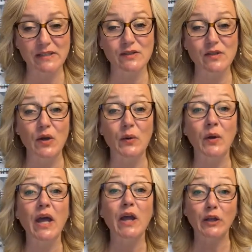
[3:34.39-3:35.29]
And so
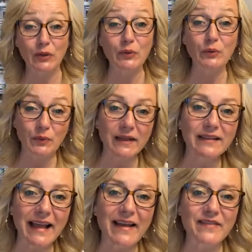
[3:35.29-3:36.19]
you
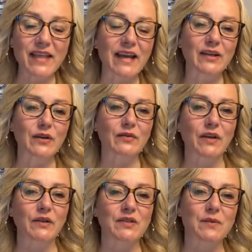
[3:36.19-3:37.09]
will have that at your
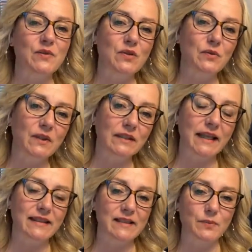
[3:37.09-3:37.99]
fingertips. You will
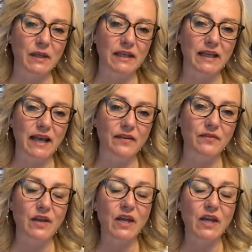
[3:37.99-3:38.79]
get this PDF